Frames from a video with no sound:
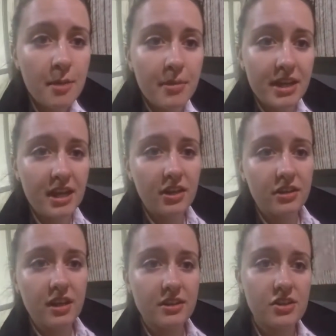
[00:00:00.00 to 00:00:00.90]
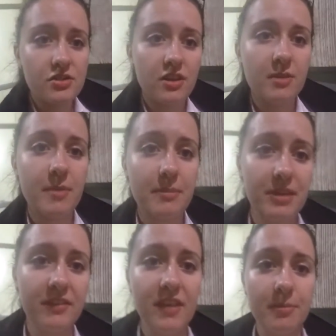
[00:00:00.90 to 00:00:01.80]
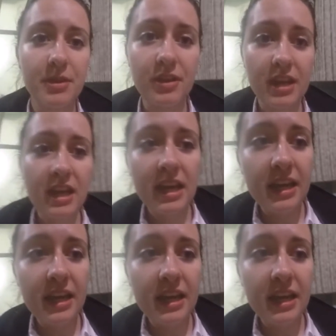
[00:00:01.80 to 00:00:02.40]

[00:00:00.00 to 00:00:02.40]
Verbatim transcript: but yet could not destroy the memory of that beauty.